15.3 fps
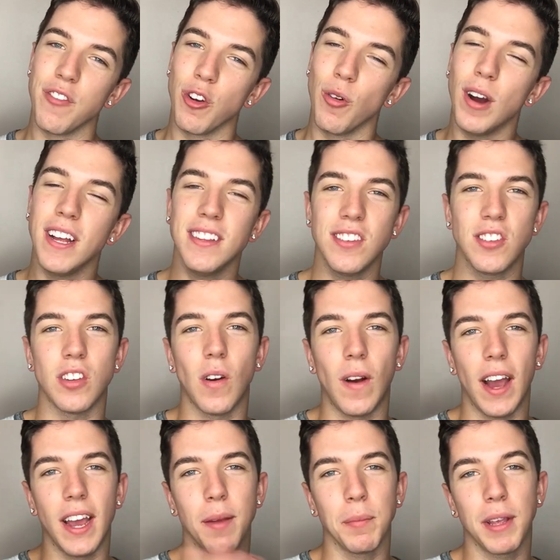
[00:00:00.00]
everyone. So
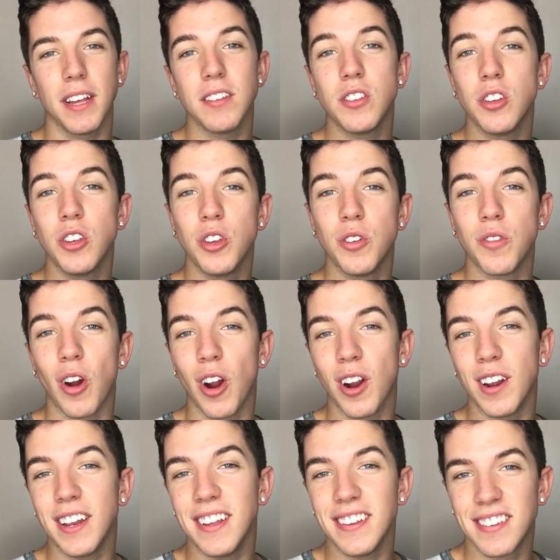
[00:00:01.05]
I'm guessing you've
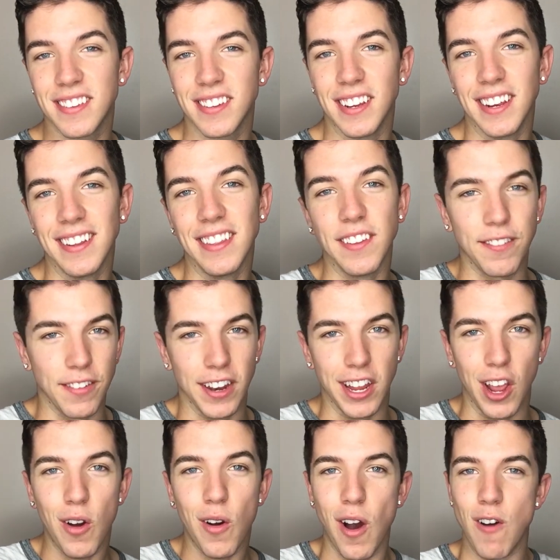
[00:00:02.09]
already seen the
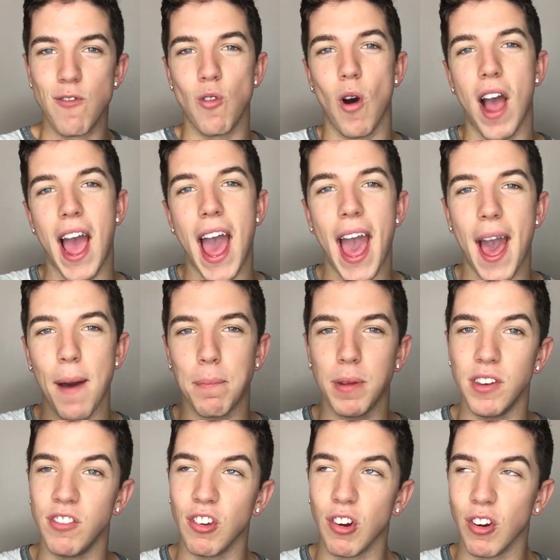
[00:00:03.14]
video of what
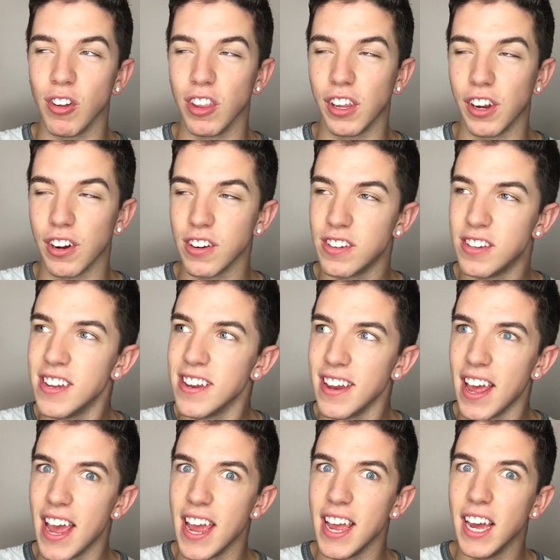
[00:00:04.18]
happened earlier
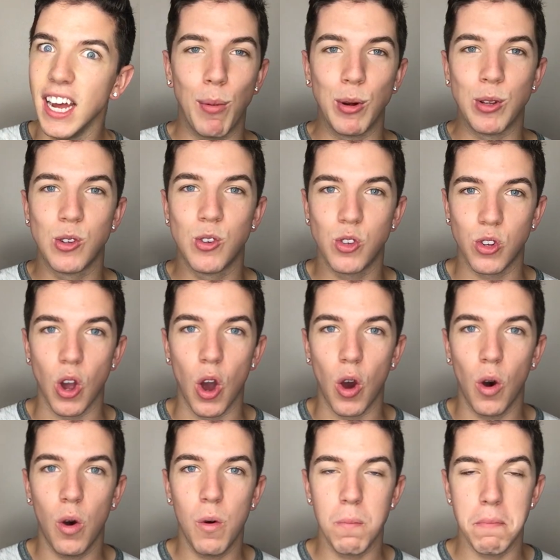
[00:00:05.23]
today. I was
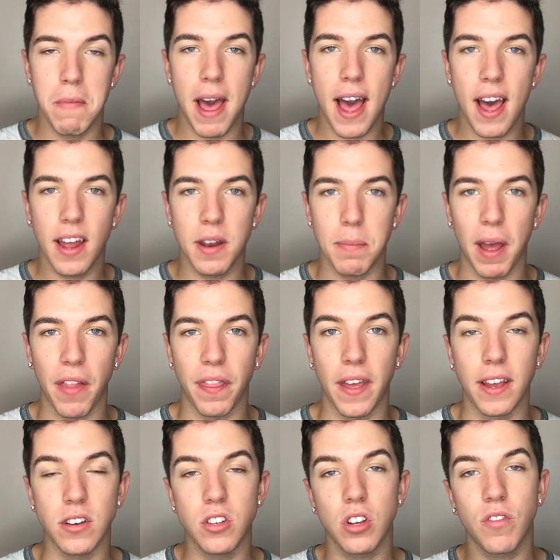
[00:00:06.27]
so mad about
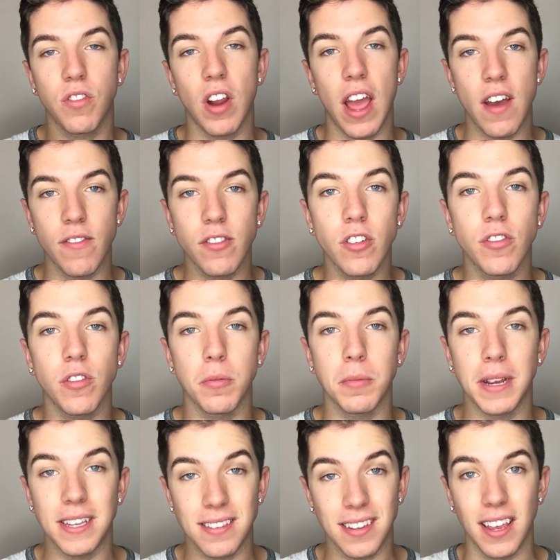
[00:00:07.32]
that. It took forever for
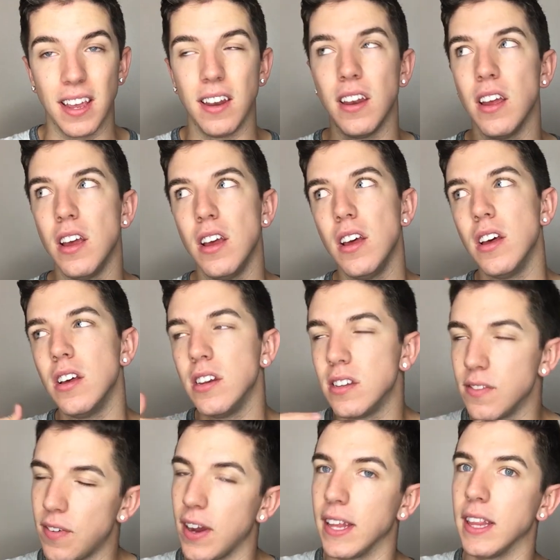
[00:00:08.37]
my skin
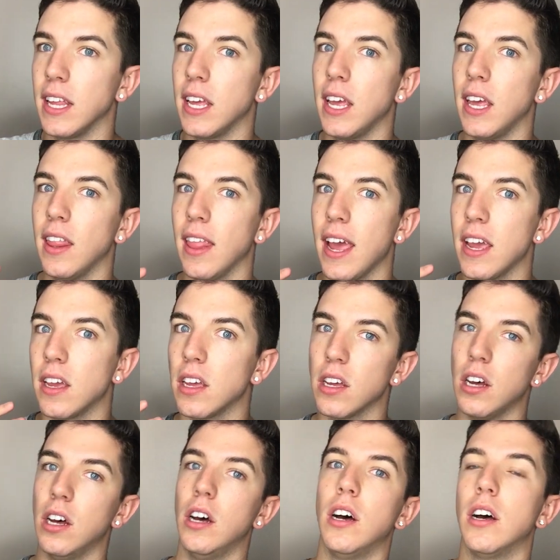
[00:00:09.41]
to finally like
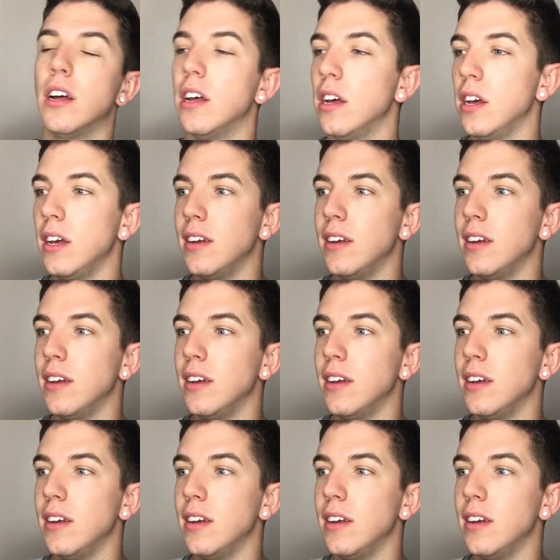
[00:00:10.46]
ugh